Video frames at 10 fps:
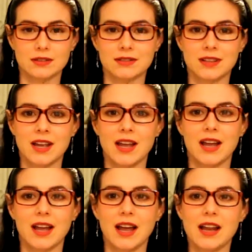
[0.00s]

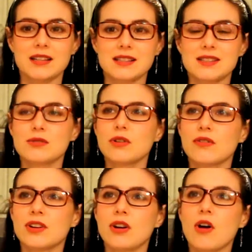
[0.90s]
And it's sort of
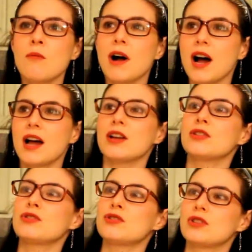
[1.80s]
an
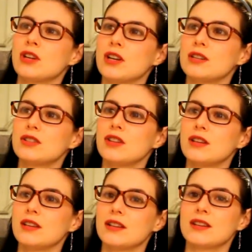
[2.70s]
homage to
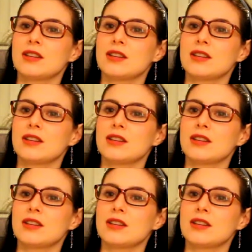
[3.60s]
the